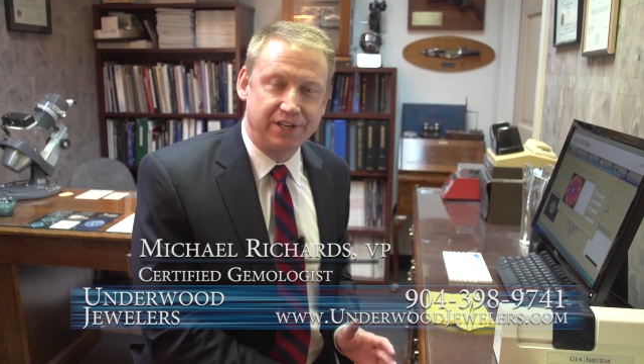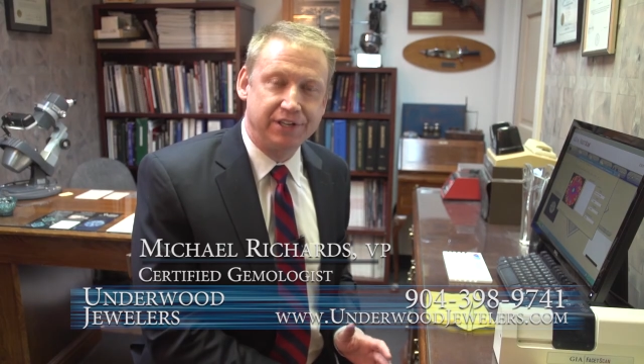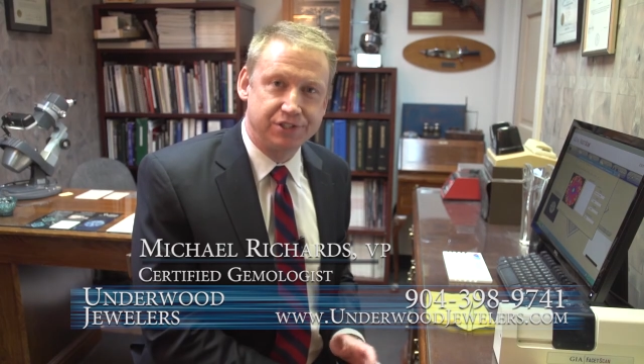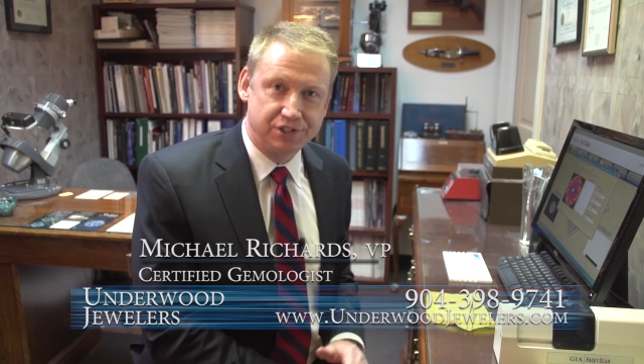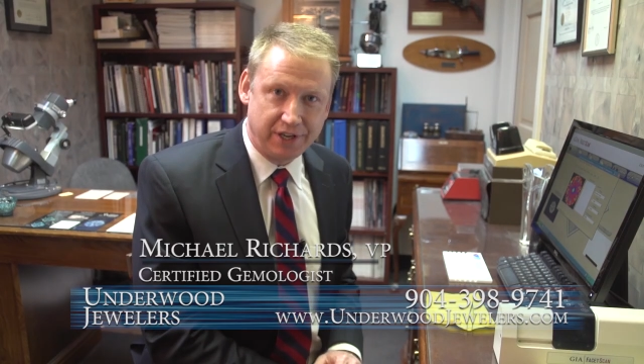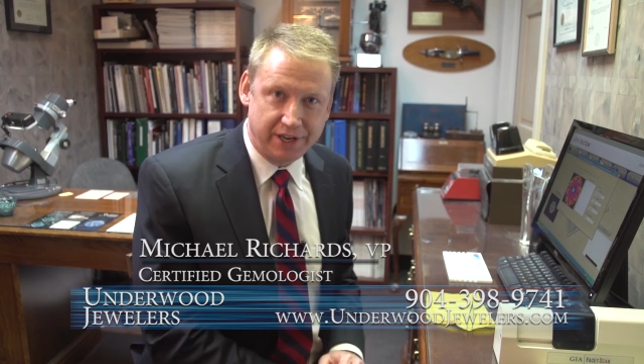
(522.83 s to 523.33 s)

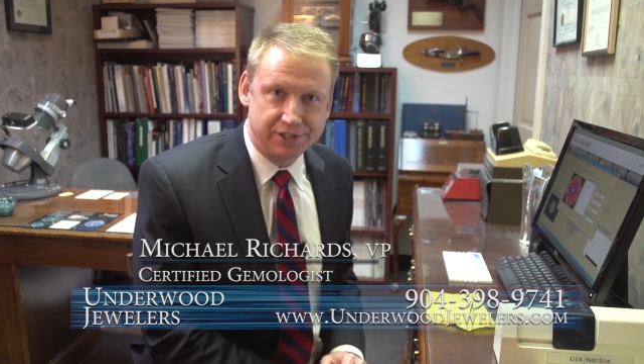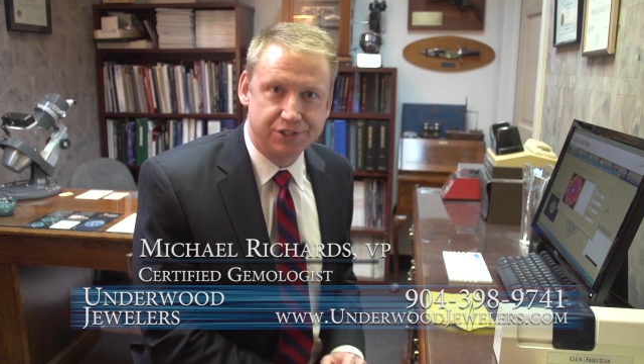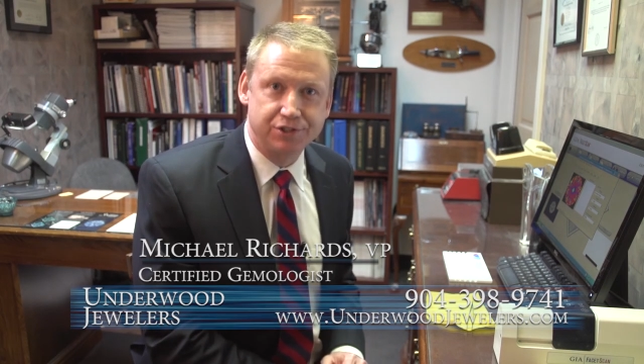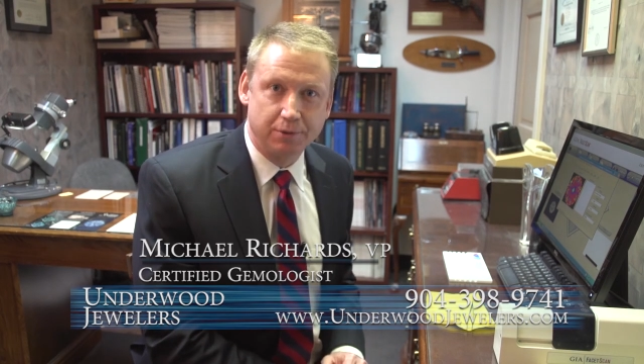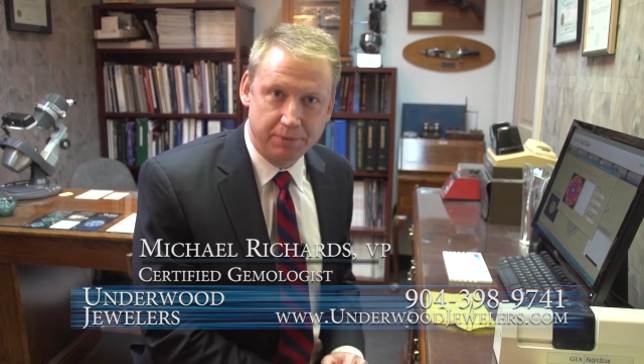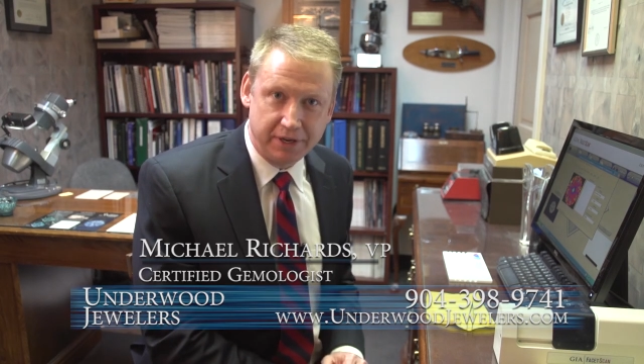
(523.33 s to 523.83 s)
his tests
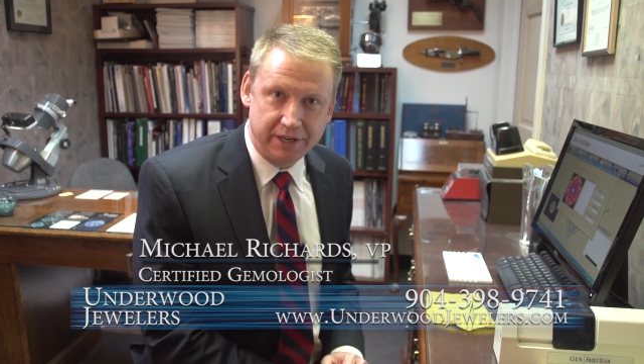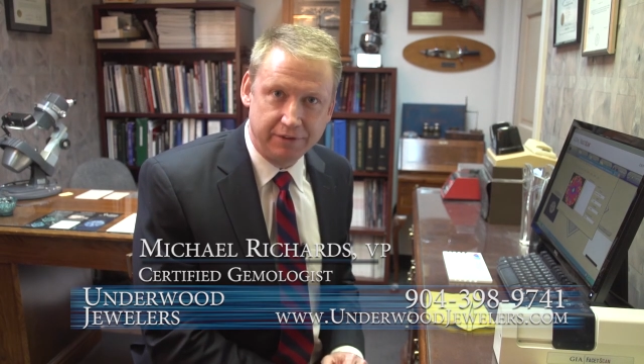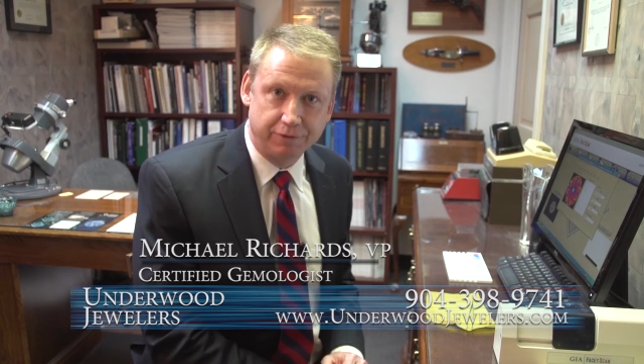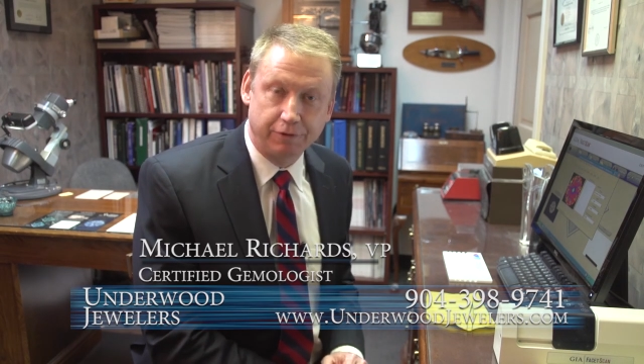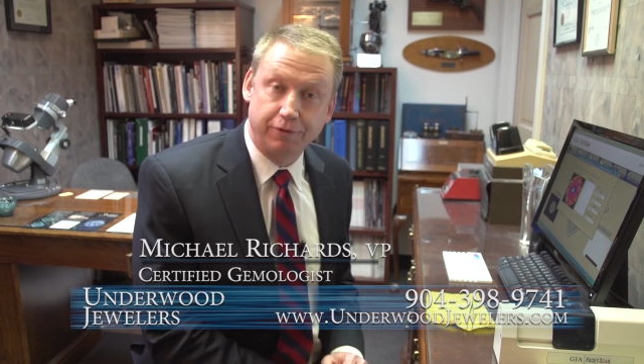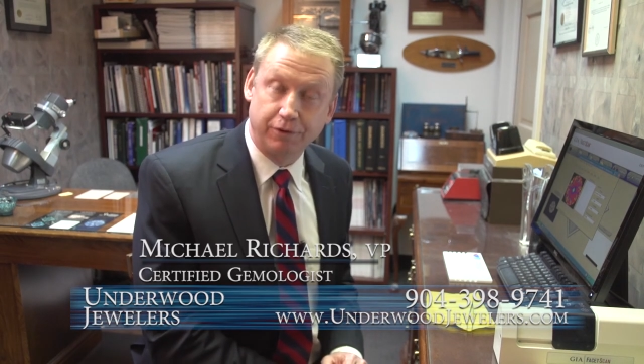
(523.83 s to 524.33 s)
to me
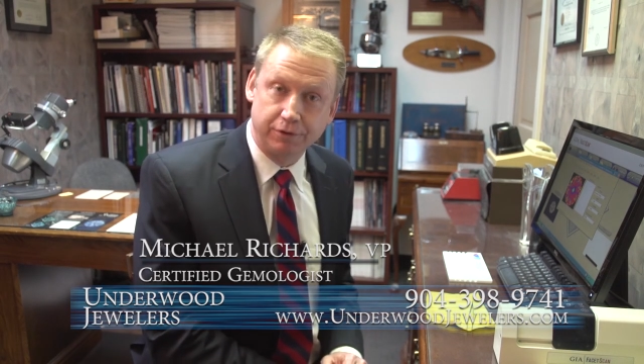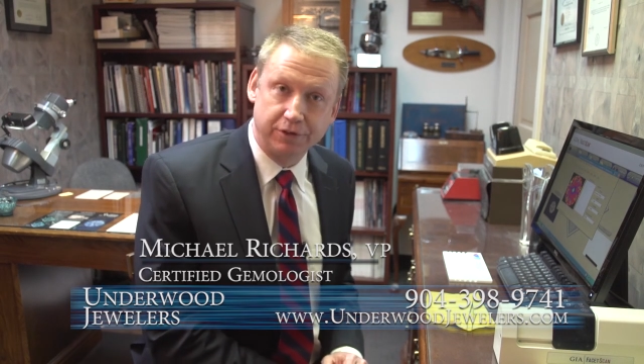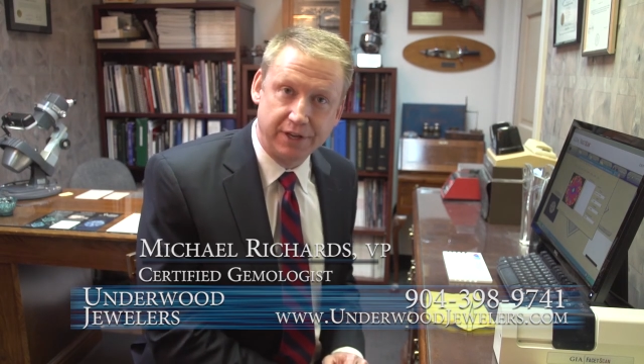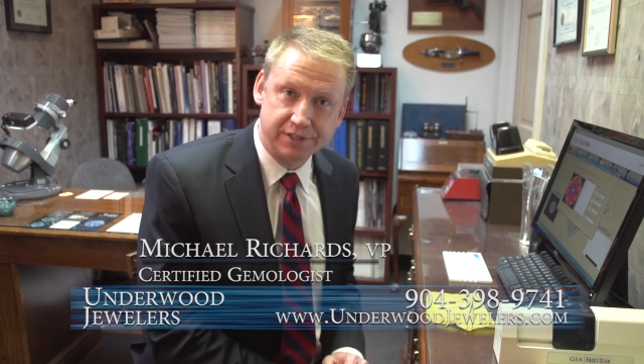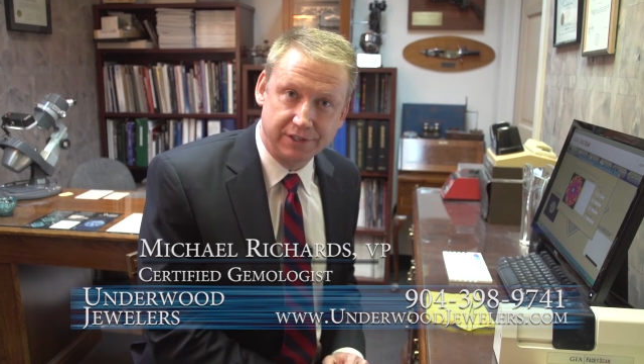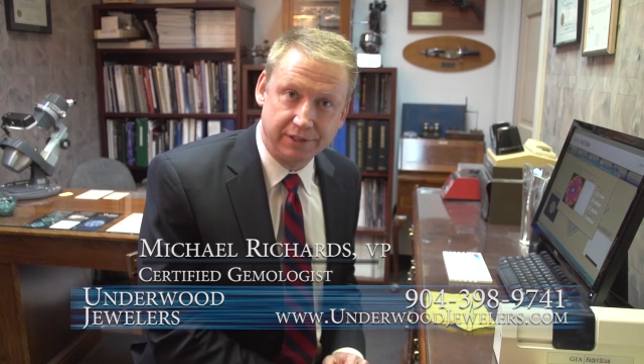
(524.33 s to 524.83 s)
for further
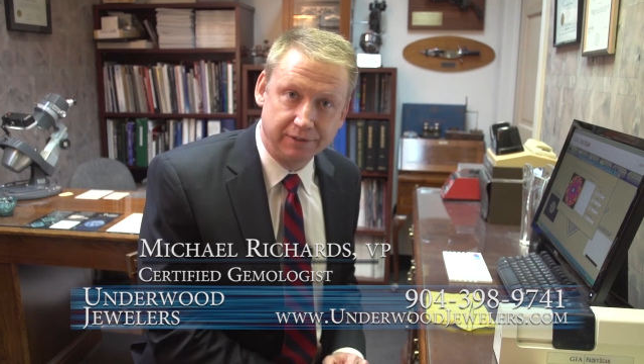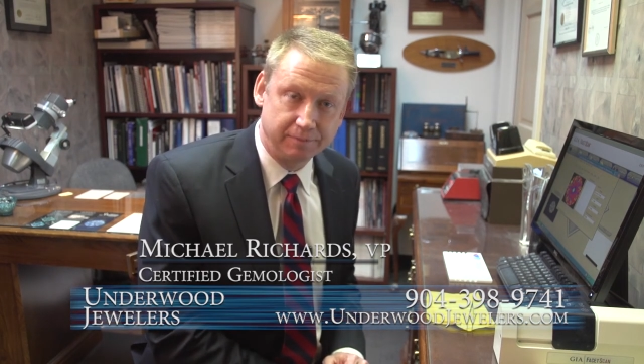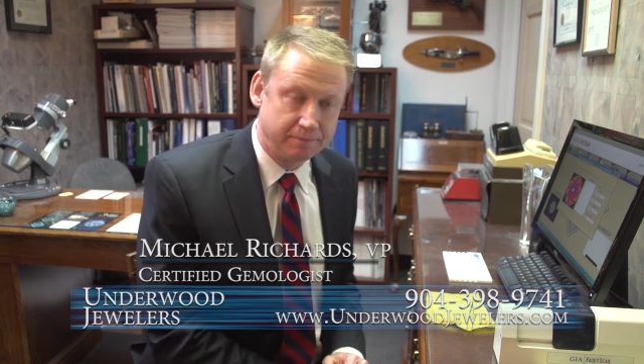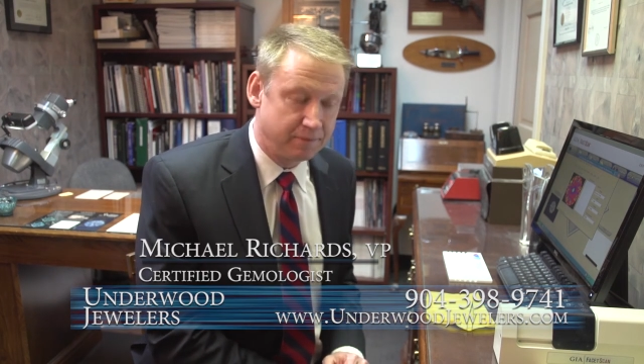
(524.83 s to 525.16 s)
testing.